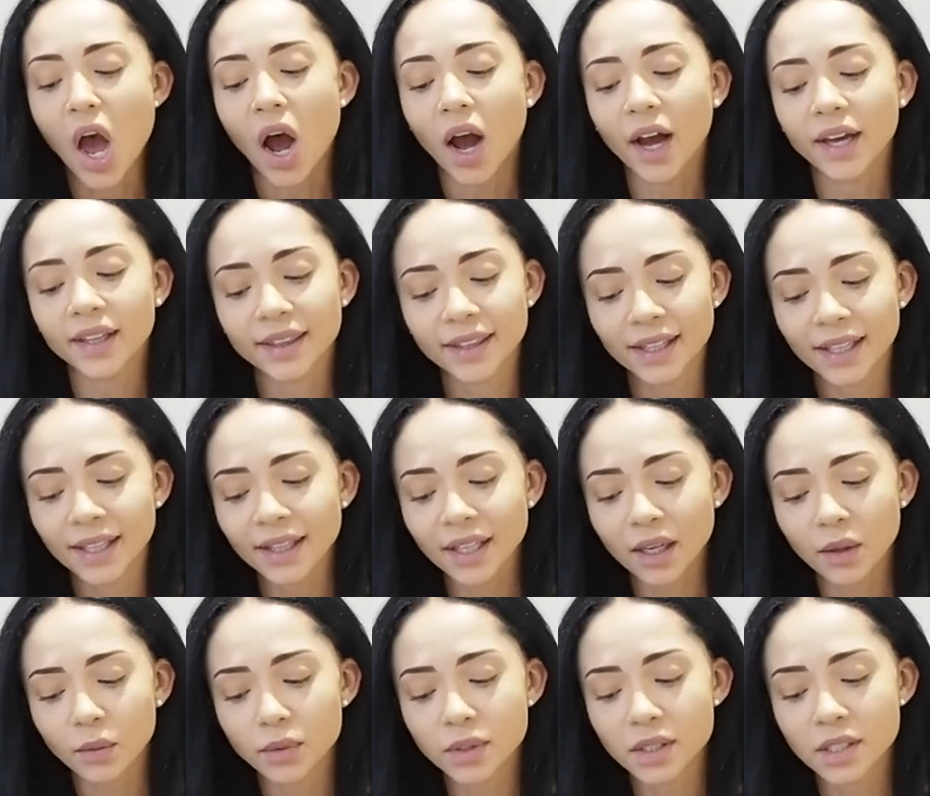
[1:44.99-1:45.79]
I think
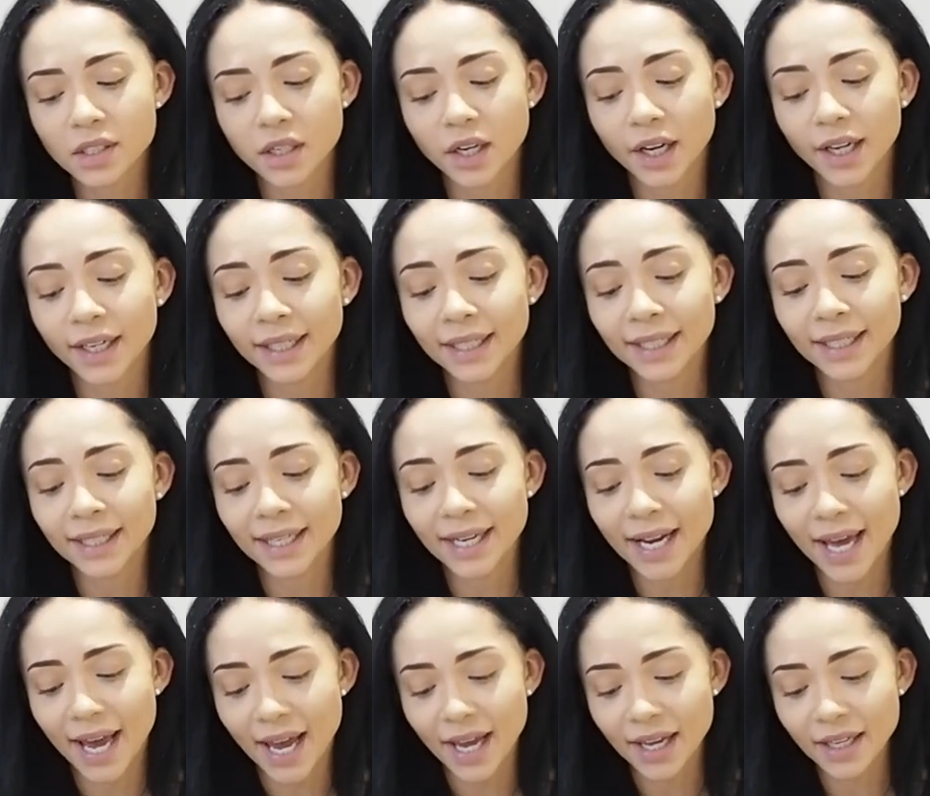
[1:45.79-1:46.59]
that was slightly
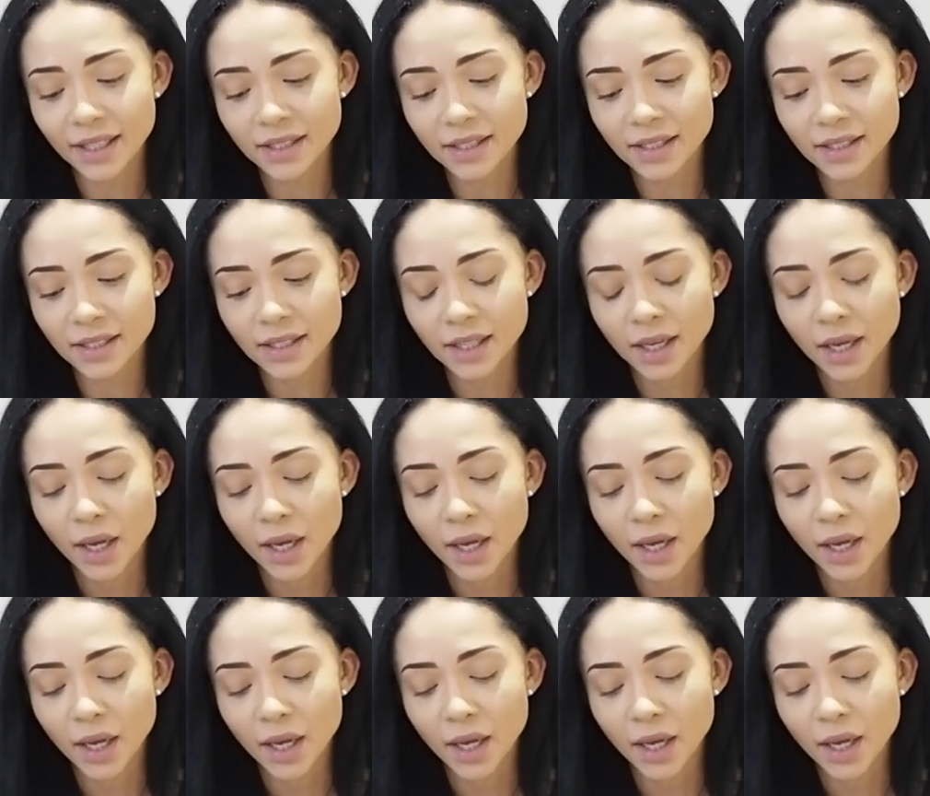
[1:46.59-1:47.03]
less